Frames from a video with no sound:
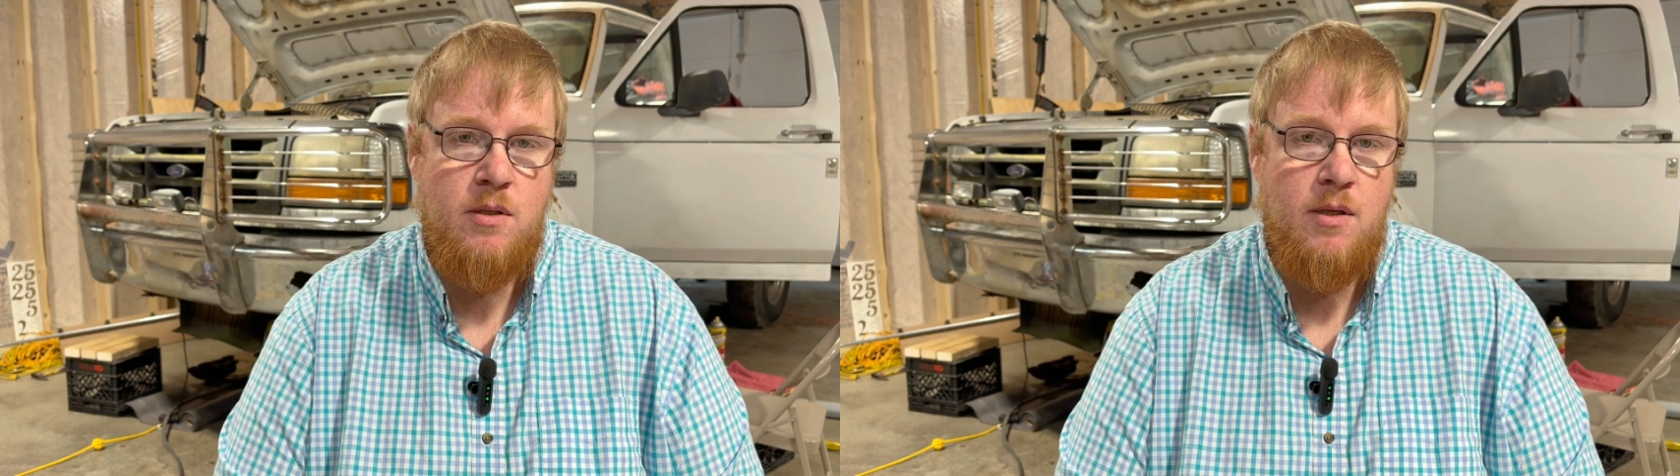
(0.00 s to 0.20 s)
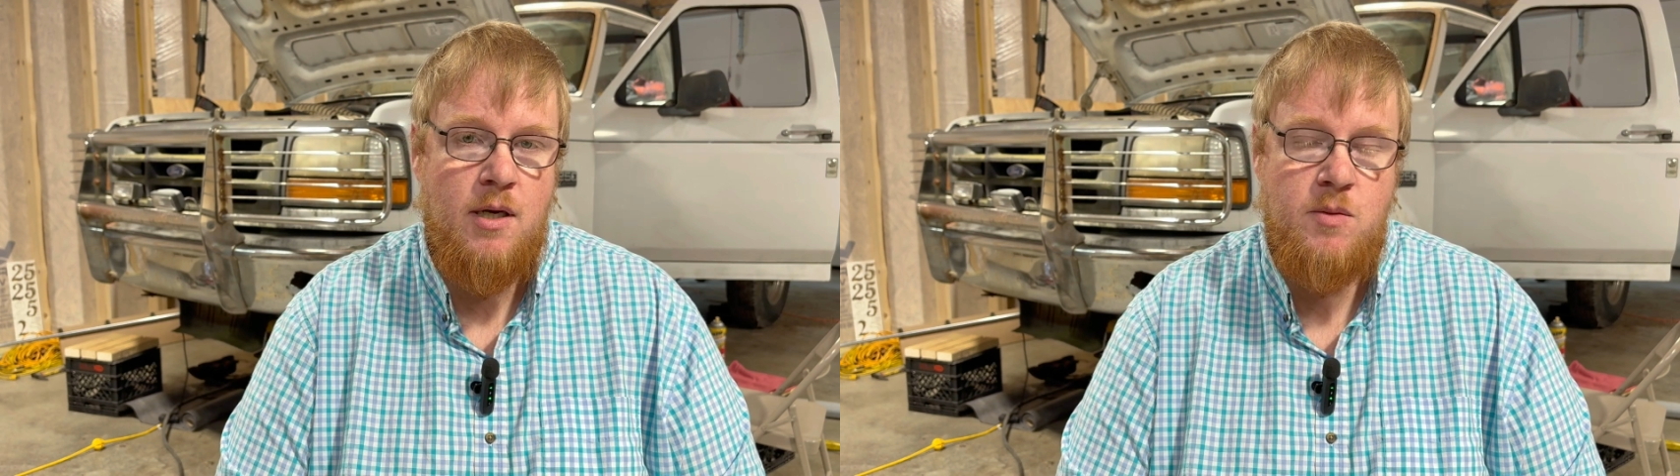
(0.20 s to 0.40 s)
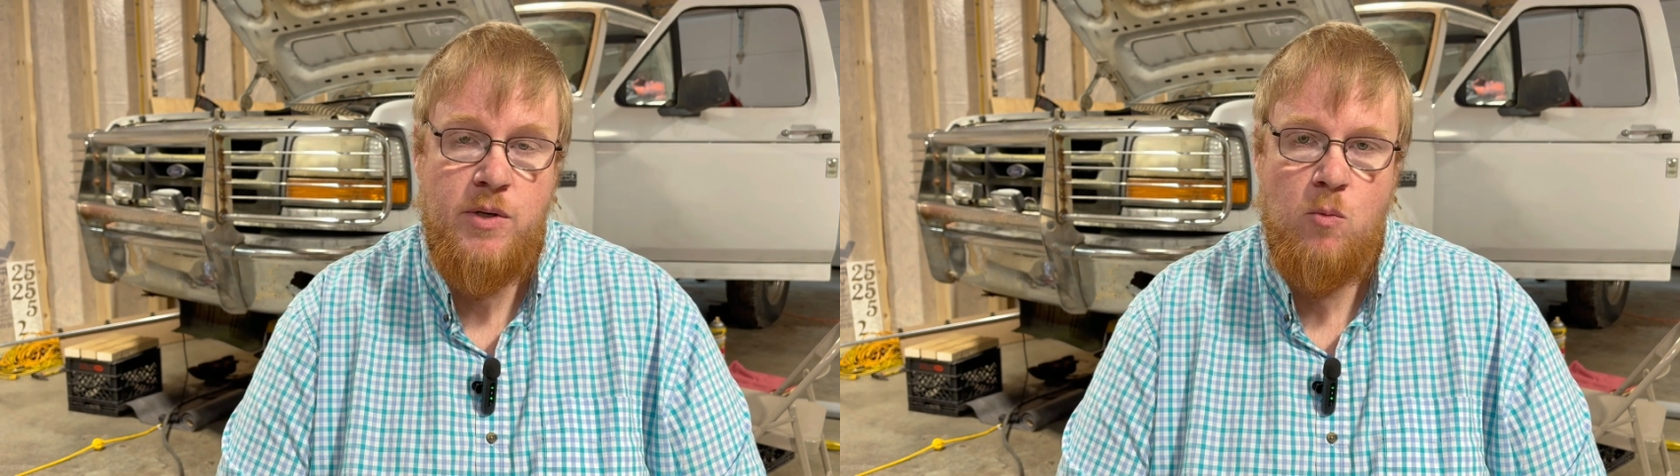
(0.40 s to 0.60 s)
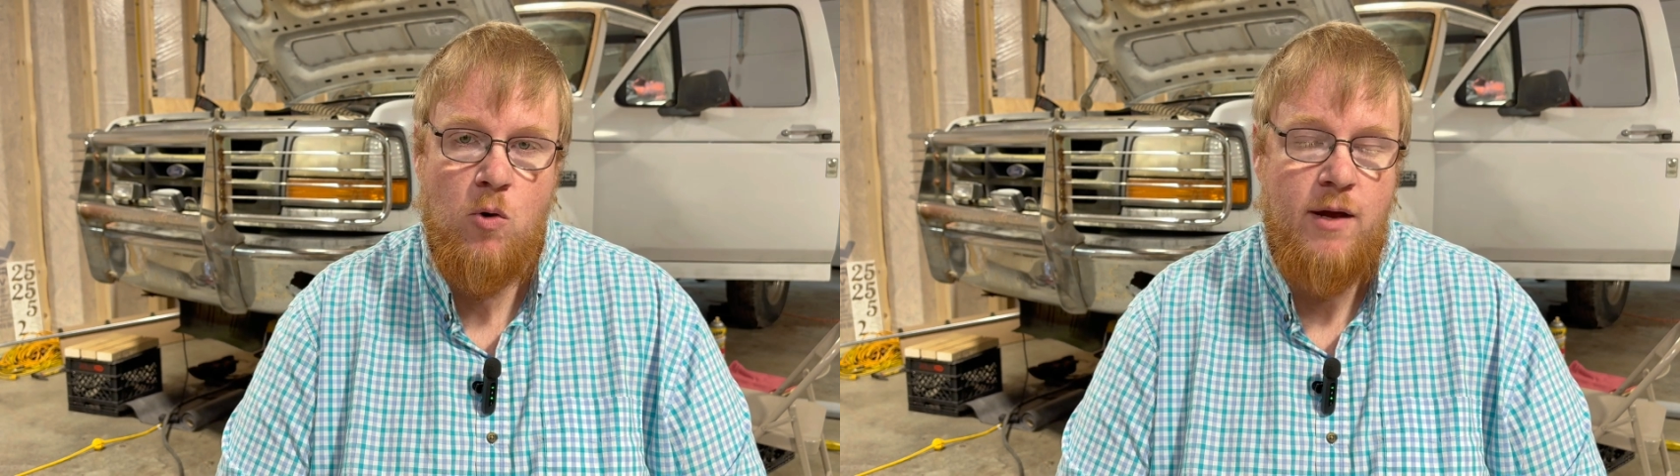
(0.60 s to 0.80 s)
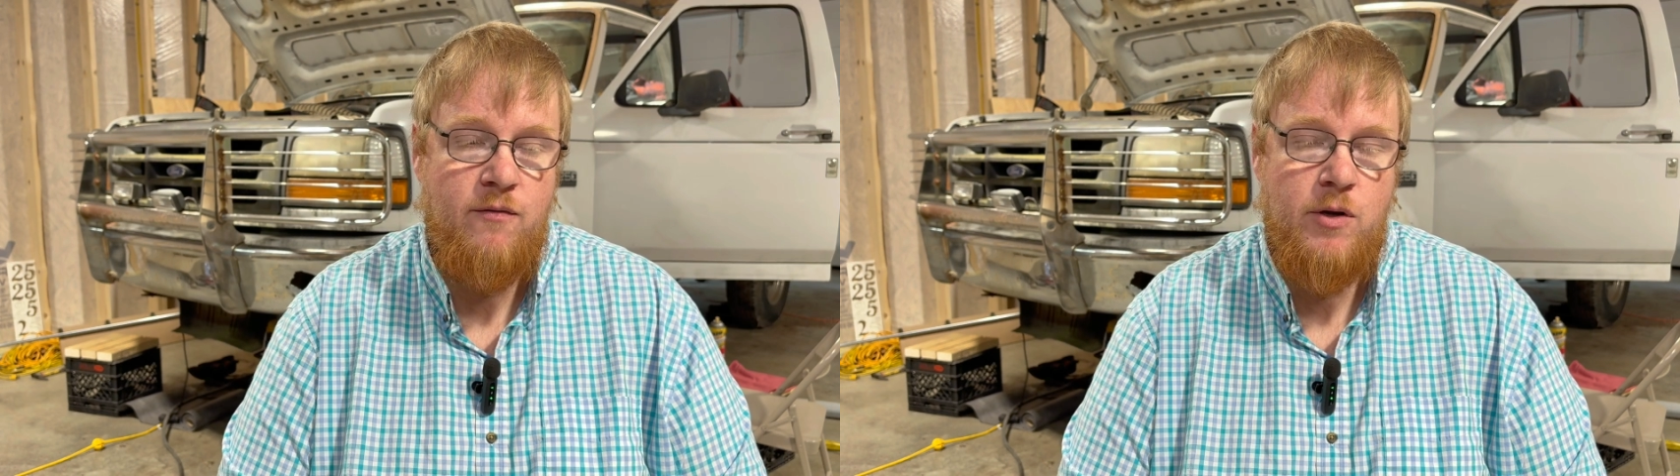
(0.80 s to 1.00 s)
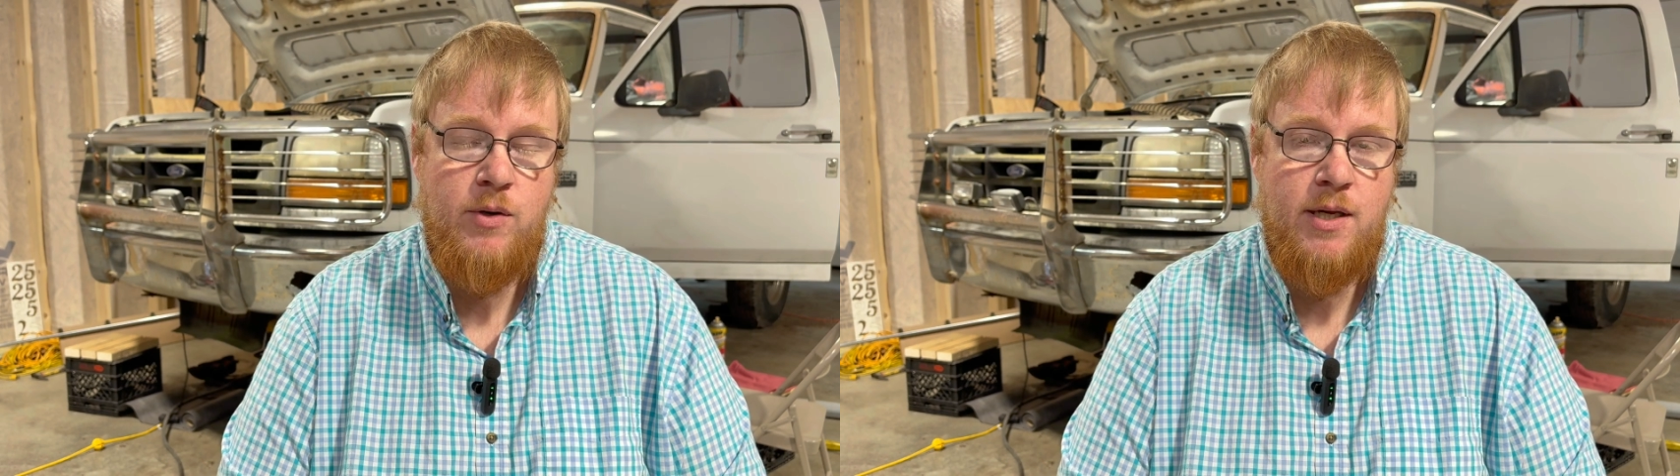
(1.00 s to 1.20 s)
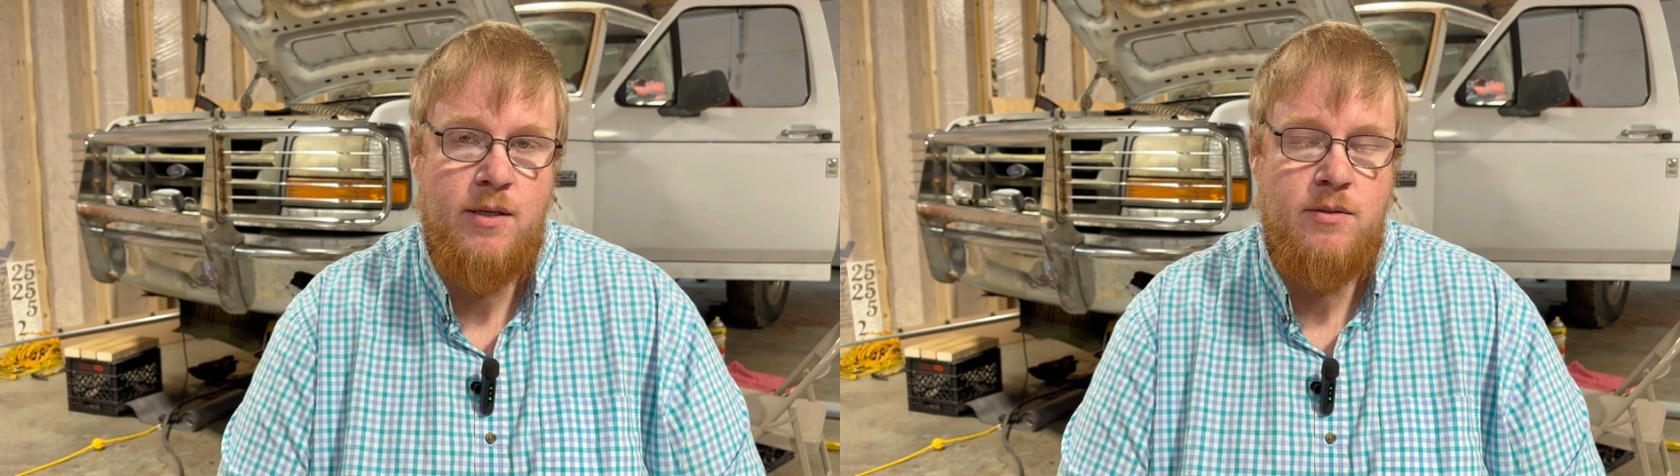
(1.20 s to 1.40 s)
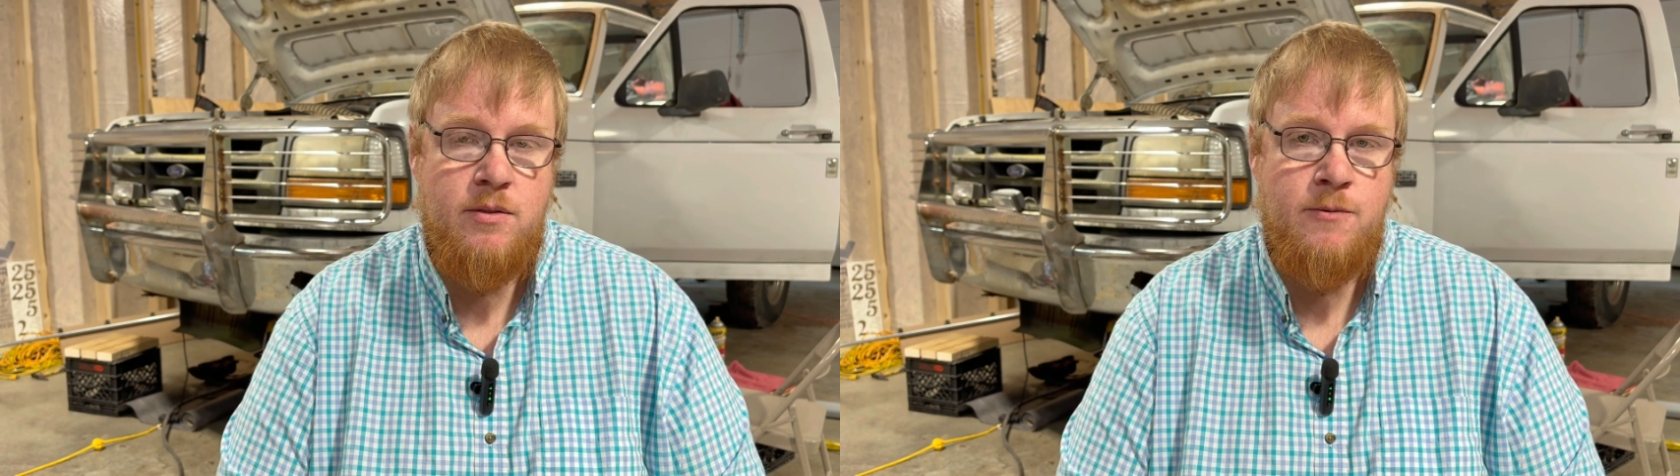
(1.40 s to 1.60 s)
a husband and wife, no
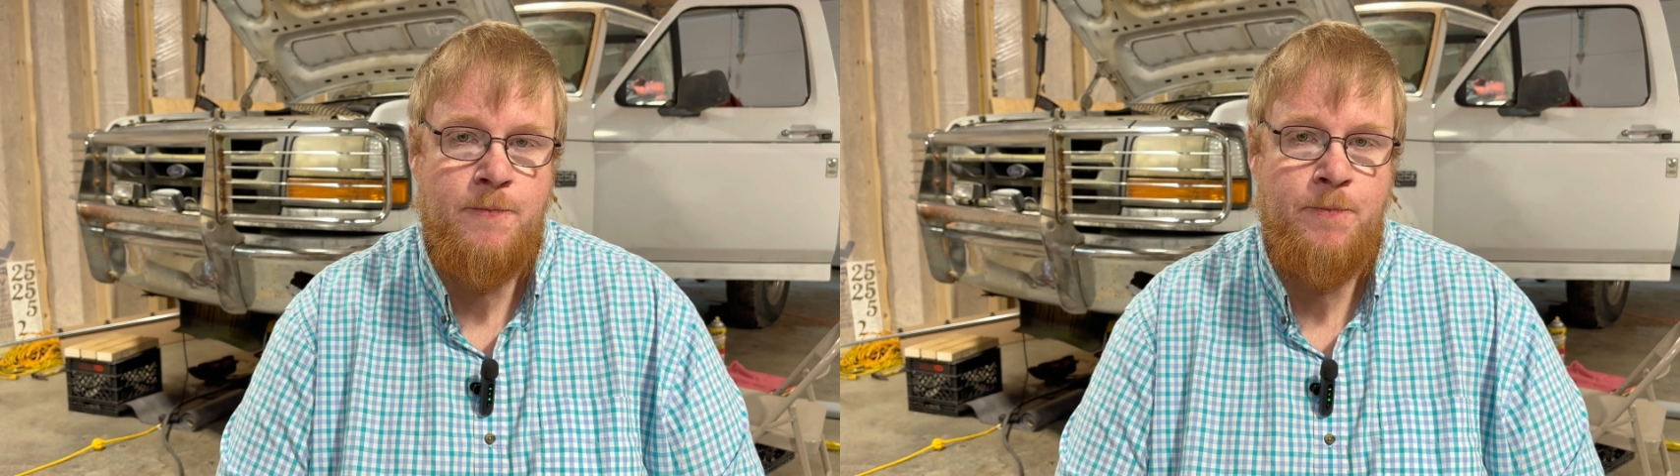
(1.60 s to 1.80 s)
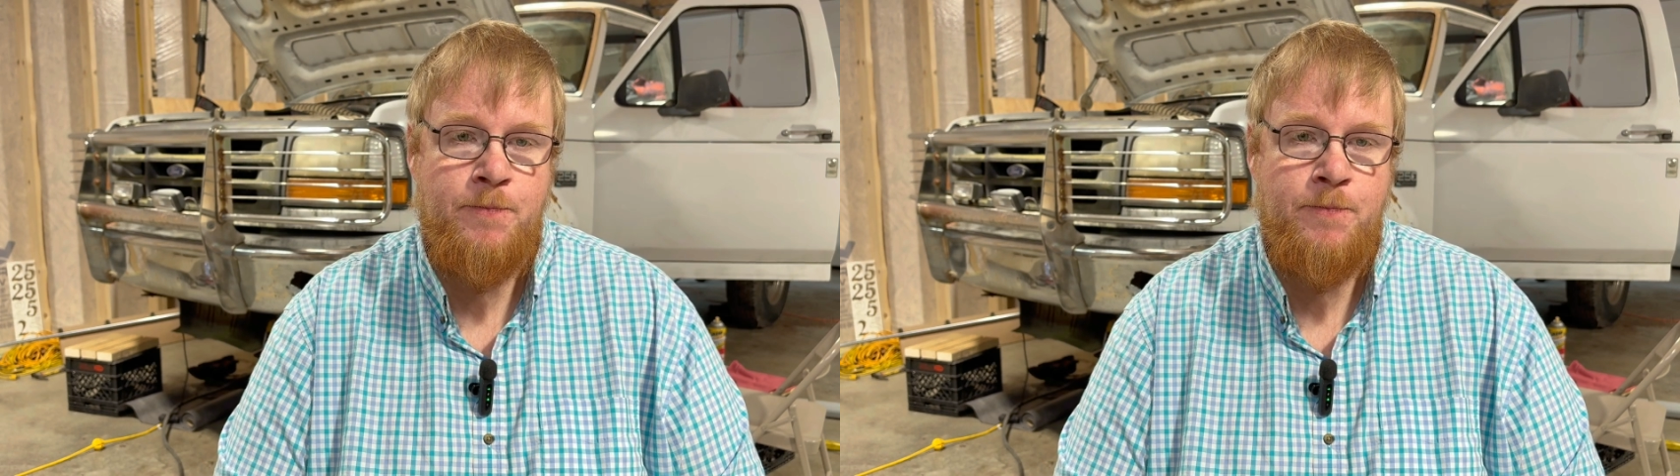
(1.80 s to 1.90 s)
kids.